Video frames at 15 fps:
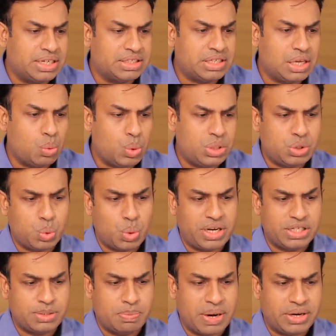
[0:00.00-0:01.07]
asking, which
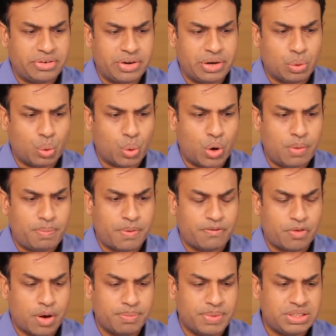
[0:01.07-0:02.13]
one is better in overall
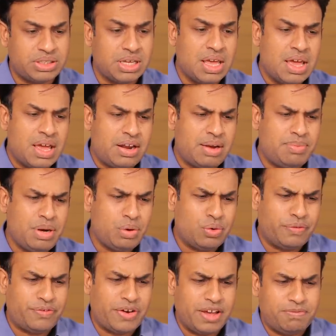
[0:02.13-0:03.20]
performance, Redmi
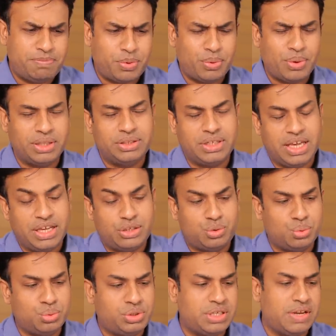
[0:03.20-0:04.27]
Note 5 Pro and the
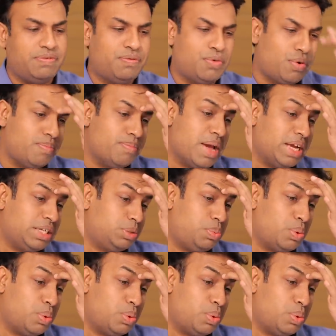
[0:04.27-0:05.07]
Asus Zenfone Max